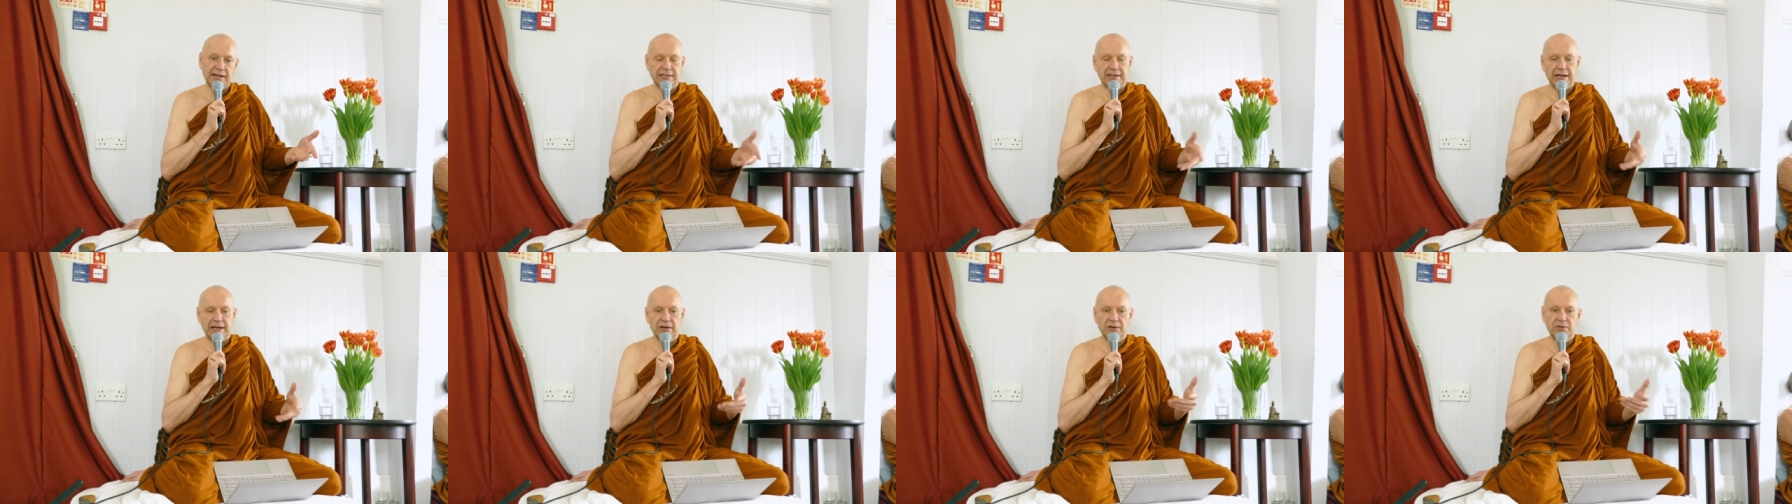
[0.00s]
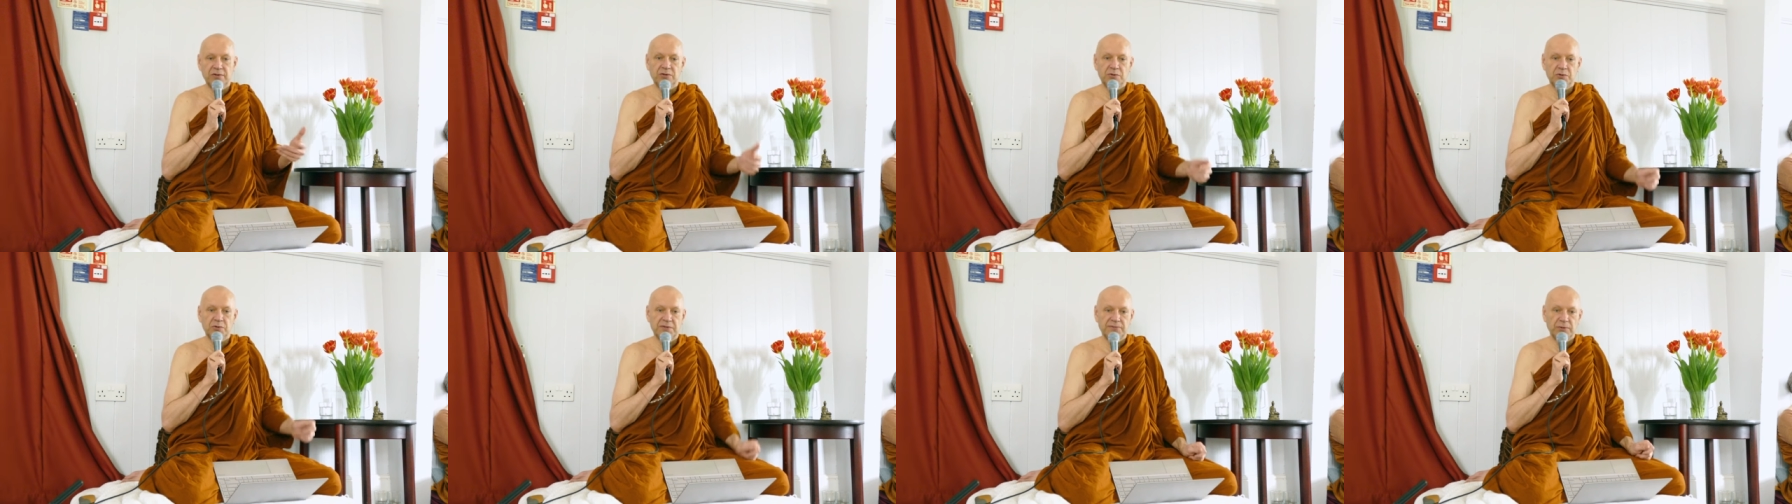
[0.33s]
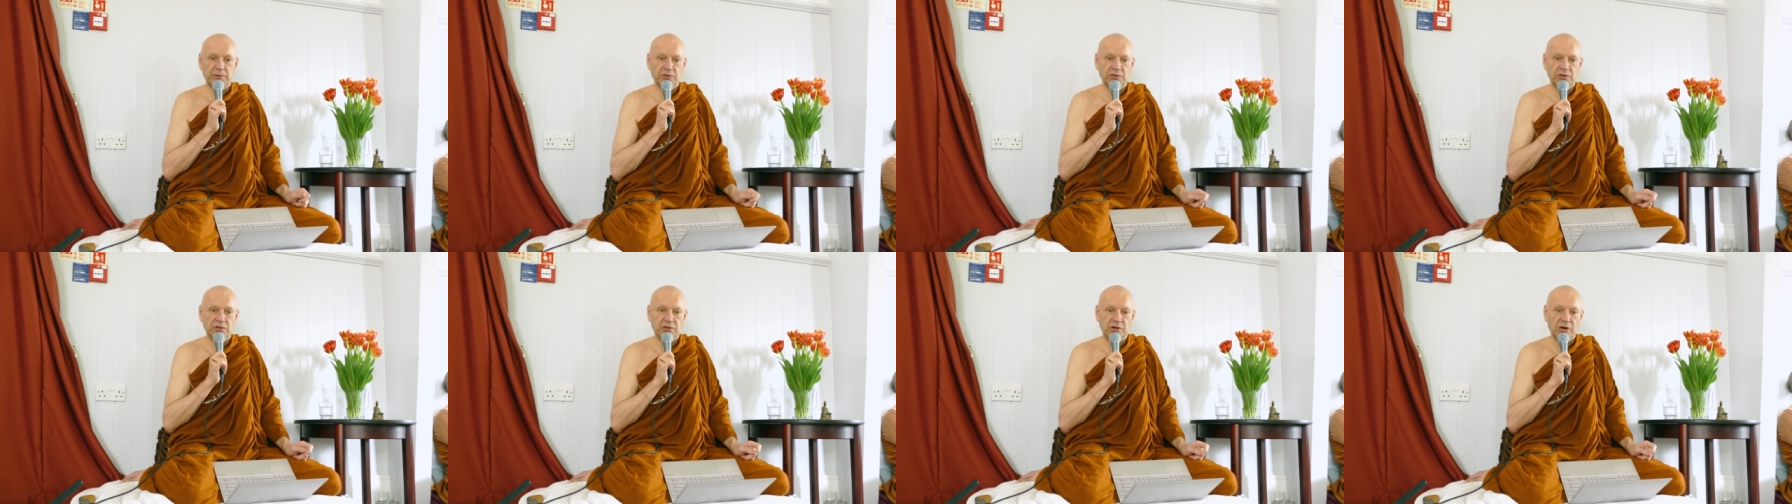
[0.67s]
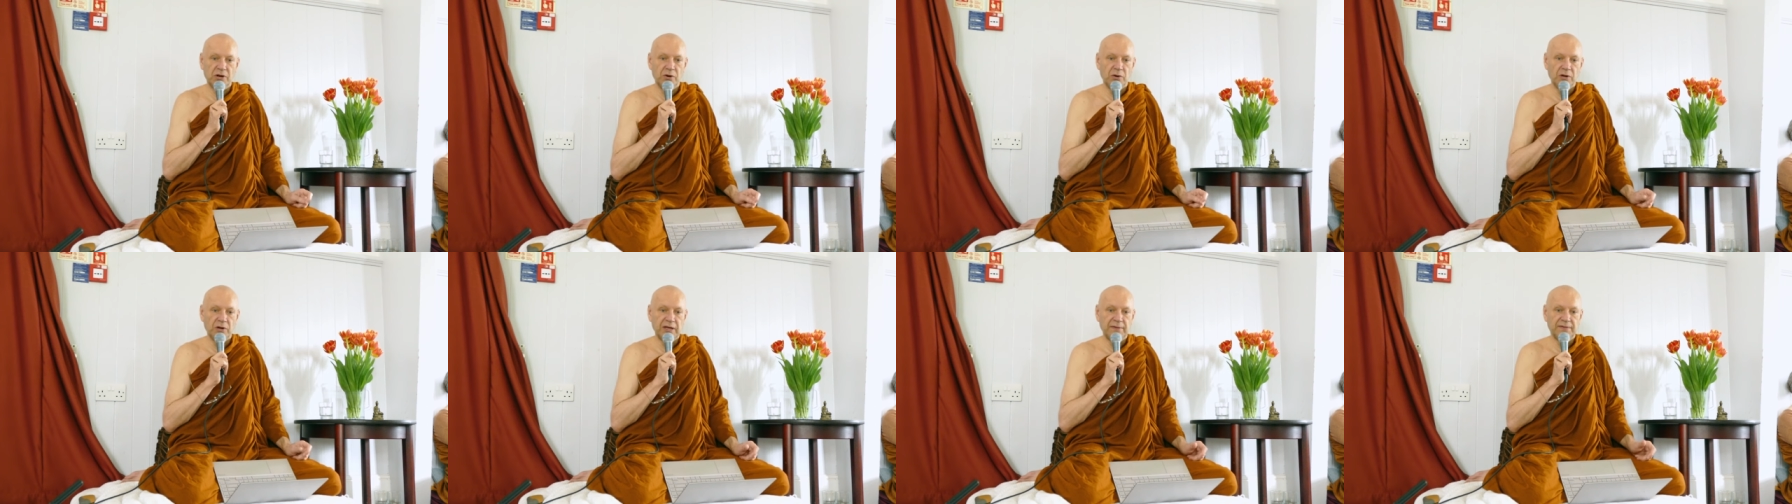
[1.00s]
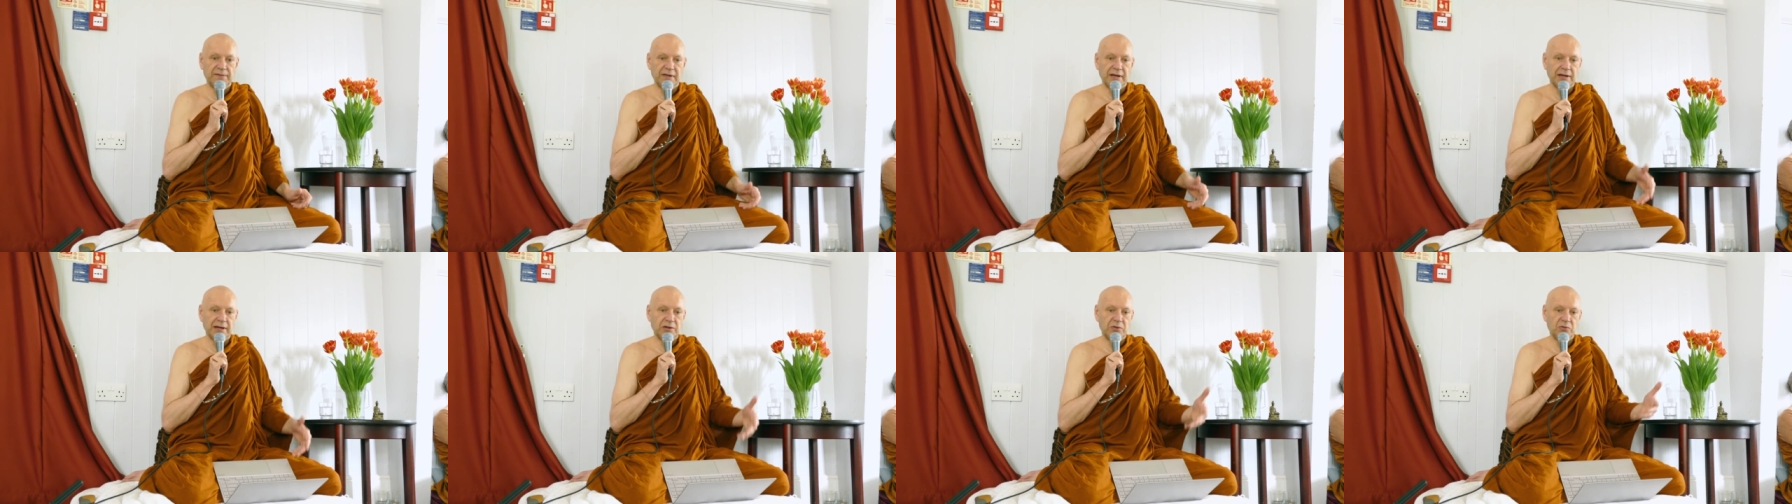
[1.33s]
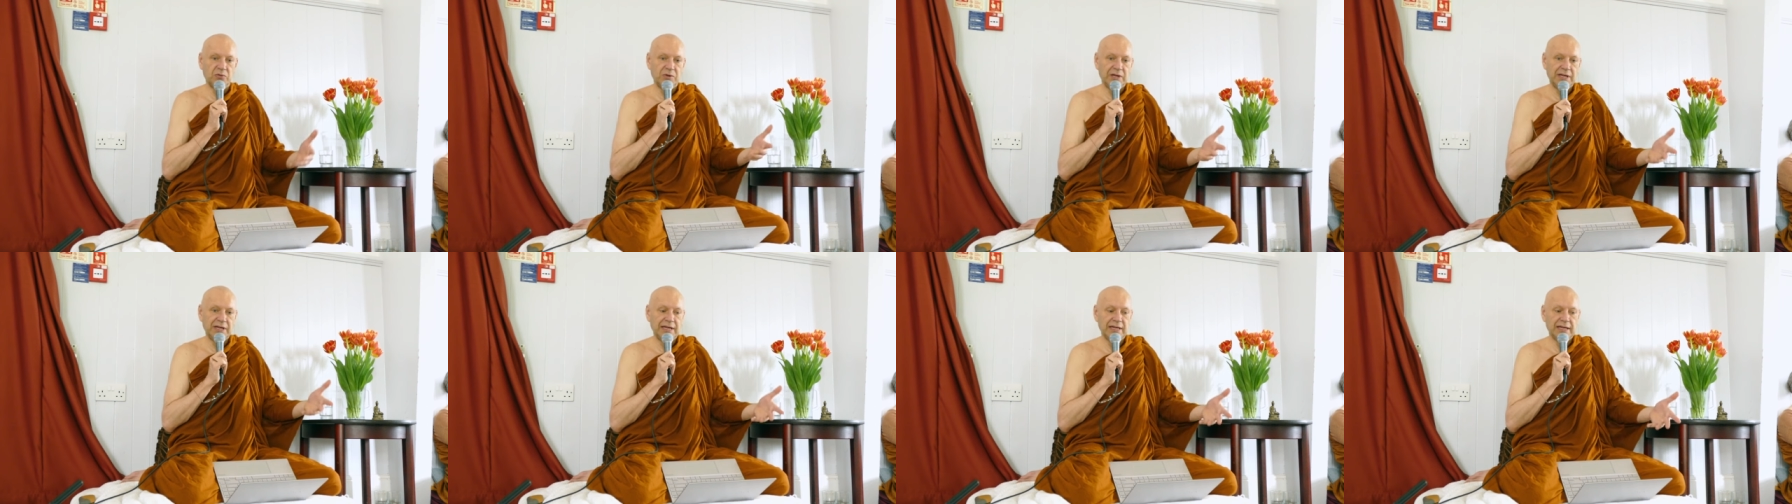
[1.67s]
It's kind of useful to know. If they are
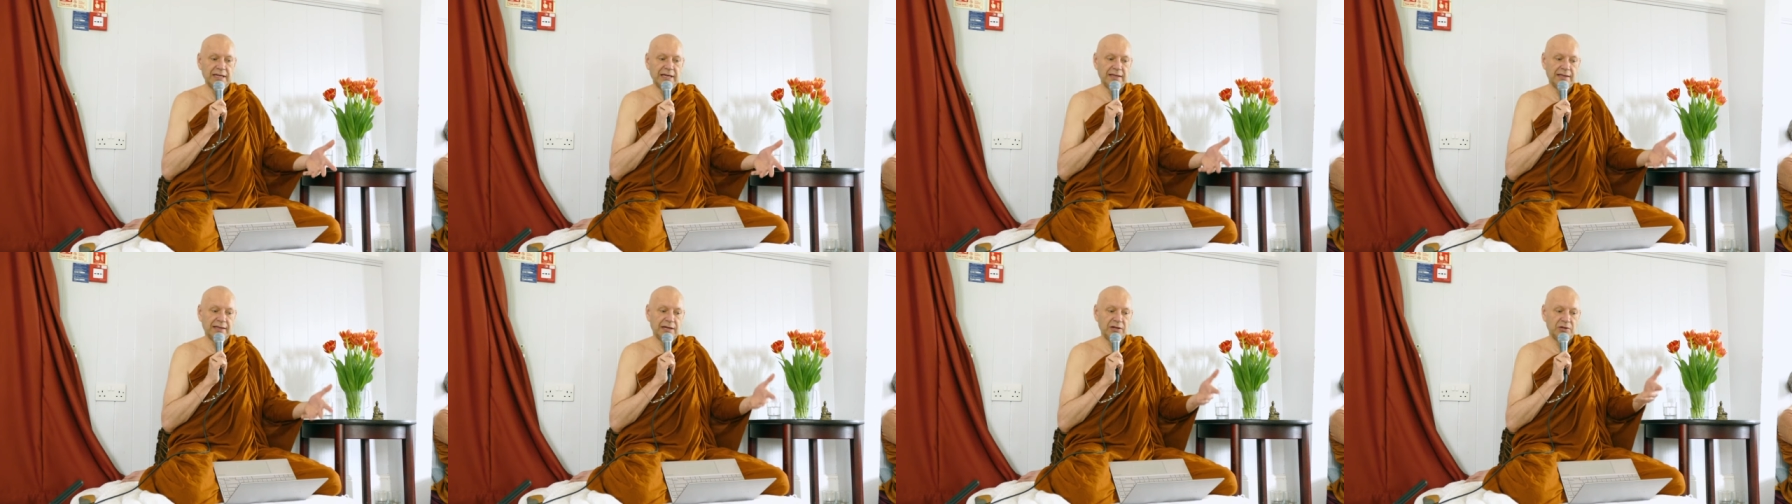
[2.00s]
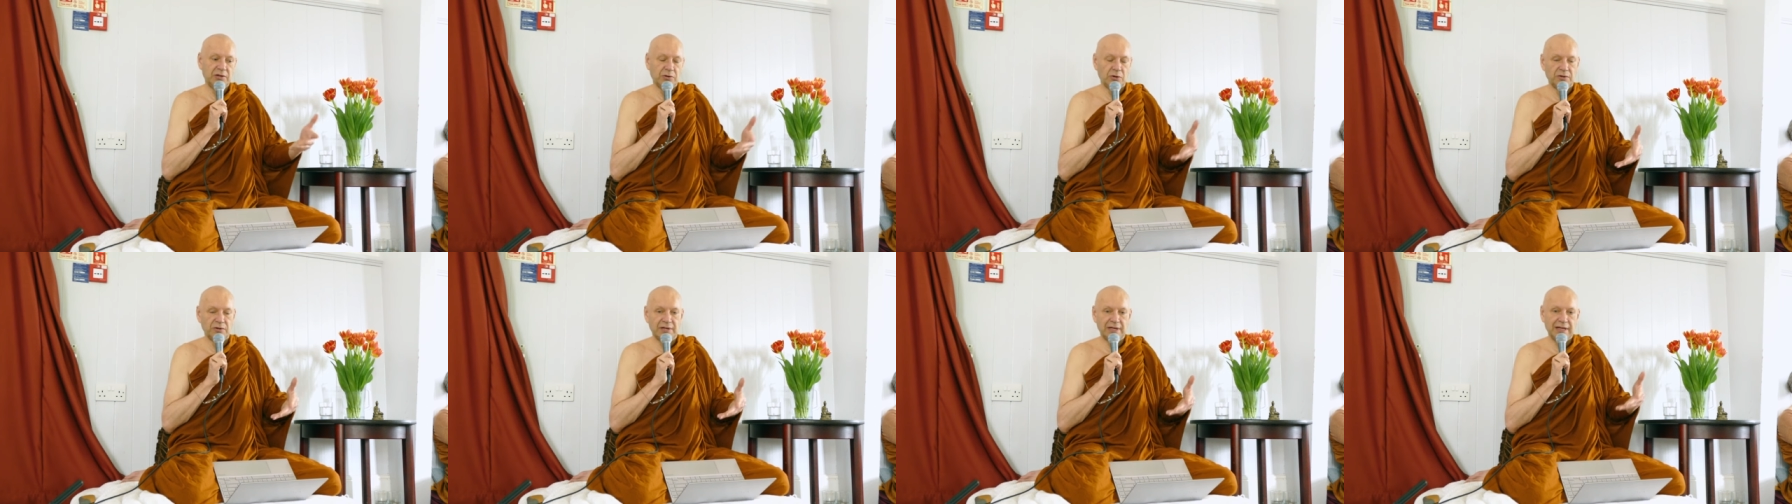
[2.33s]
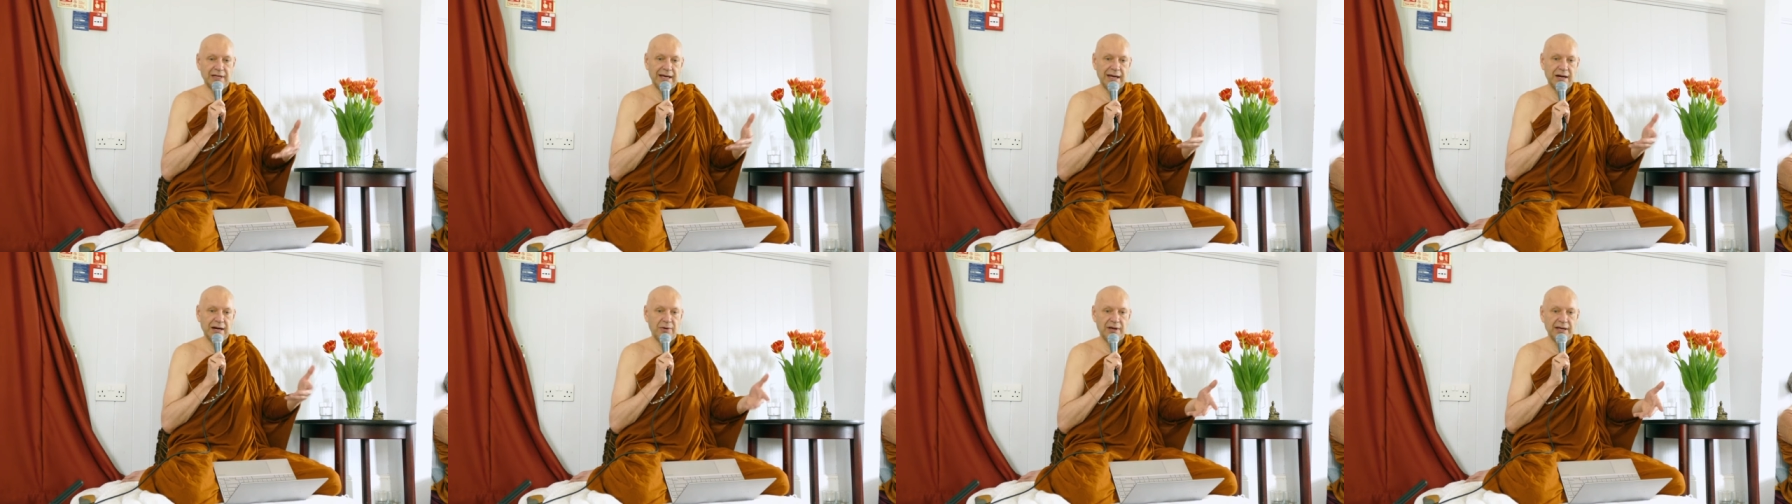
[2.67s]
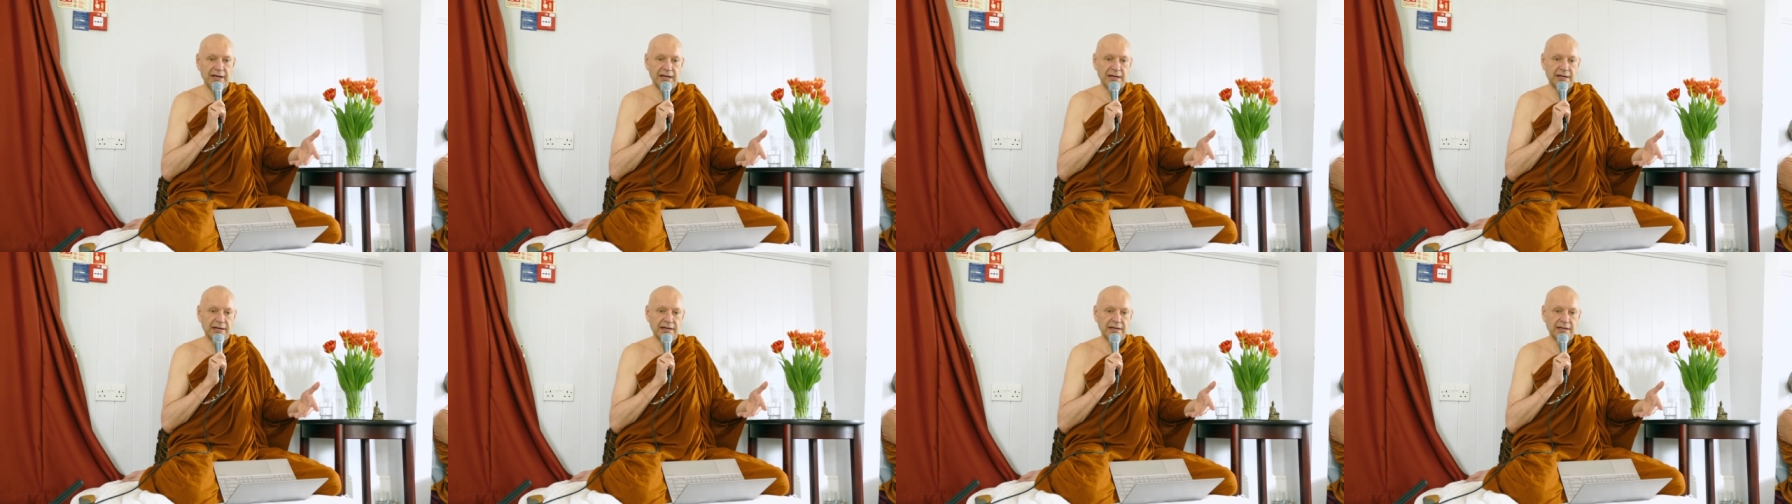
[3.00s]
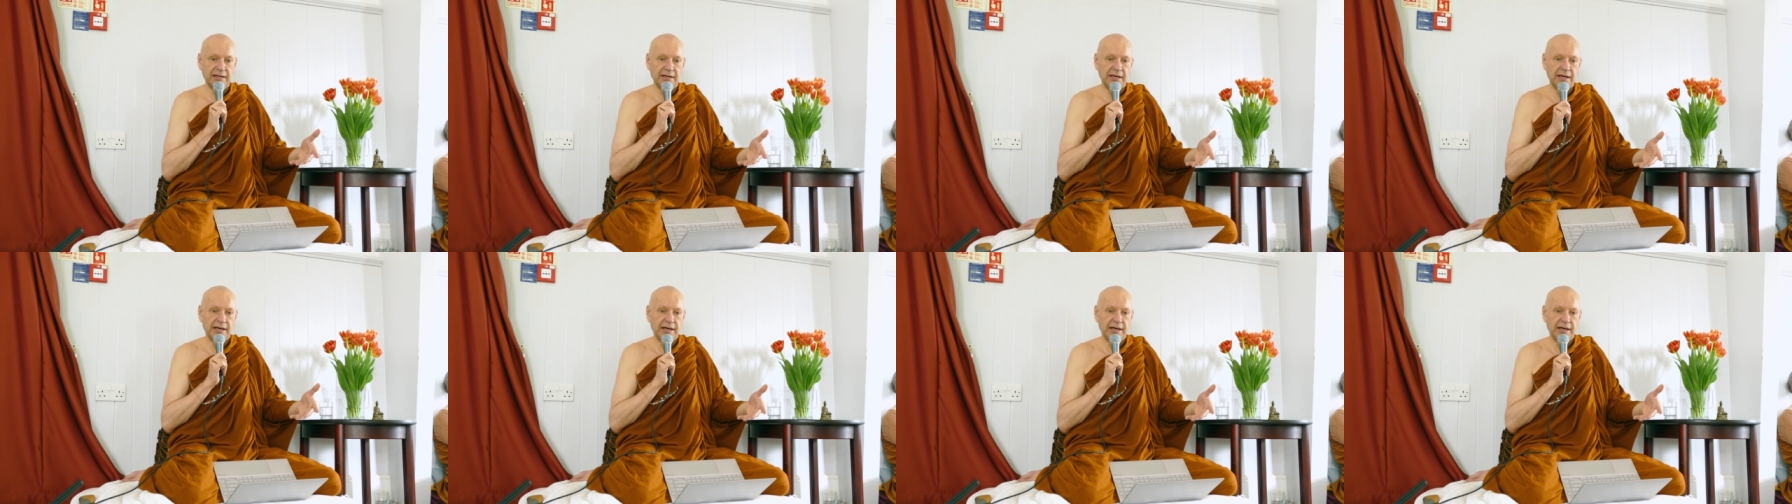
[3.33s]
greedy, they're not an arahant.